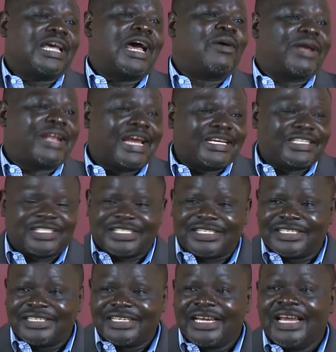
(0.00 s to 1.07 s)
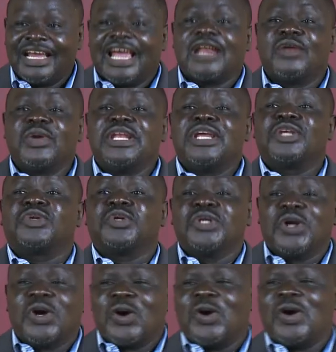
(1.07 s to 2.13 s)
our right. And we need to
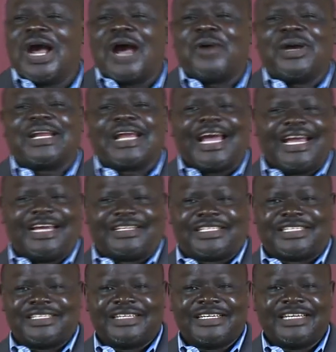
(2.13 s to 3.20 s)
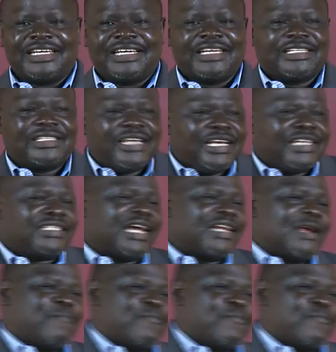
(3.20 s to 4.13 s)
know our rights. These are the